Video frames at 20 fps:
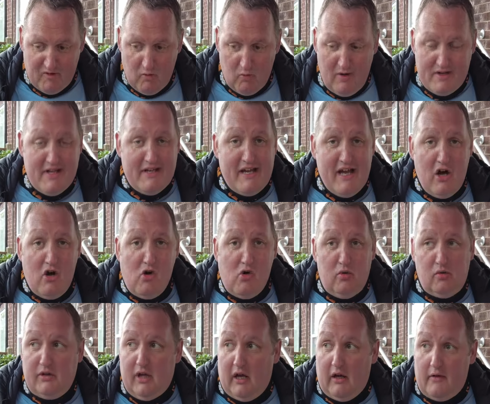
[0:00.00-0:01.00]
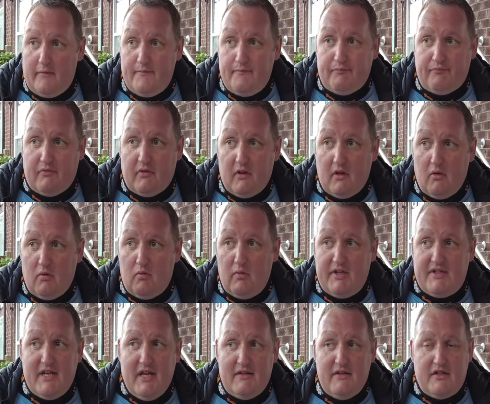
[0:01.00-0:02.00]
when you get older,
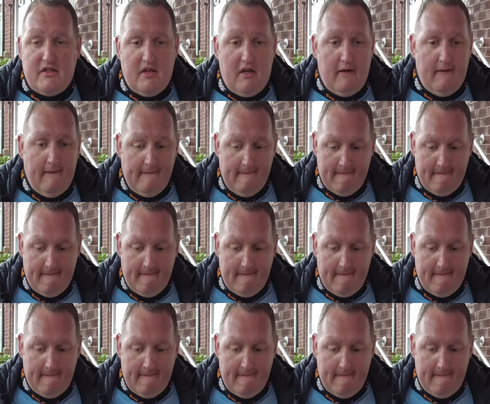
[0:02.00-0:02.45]
we tend to